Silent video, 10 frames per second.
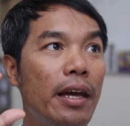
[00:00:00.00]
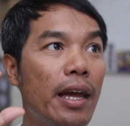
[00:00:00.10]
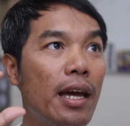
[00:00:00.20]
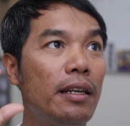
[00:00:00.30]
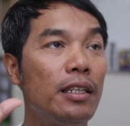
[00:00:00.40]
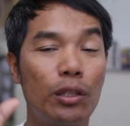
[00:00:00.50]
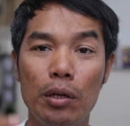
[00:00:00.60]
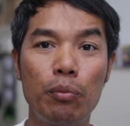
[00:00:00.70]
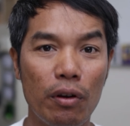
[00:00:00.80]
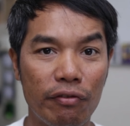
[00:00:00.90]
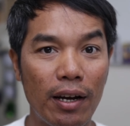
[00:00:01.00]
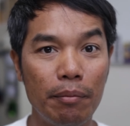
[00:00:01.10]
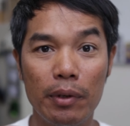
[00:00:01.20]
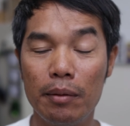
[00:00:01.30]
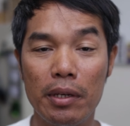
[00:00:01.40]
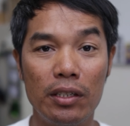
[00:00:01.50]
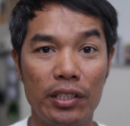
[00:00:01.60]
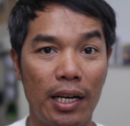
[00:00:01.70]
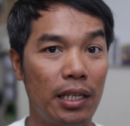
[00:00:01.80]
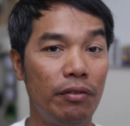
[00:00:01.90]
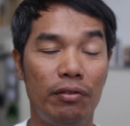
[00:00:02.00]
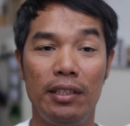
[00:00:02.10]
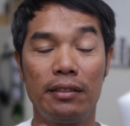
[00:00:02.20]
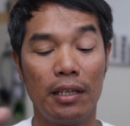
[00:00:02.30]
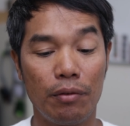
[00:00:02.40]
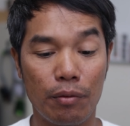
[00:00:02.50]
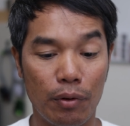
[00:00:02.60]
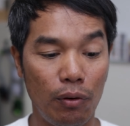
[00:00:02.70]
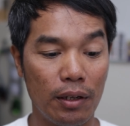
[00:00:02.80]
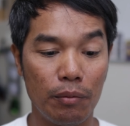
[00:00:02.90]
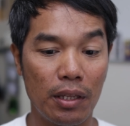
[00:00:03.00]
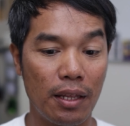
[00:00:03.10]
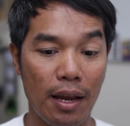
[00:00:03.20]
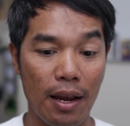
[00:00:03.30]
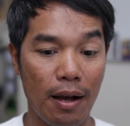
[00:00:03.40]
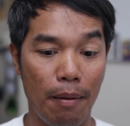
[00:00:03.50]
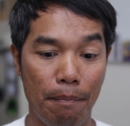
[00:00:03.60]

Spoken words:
and the 3.5 millimeter jack if, let's say, we're rolling with a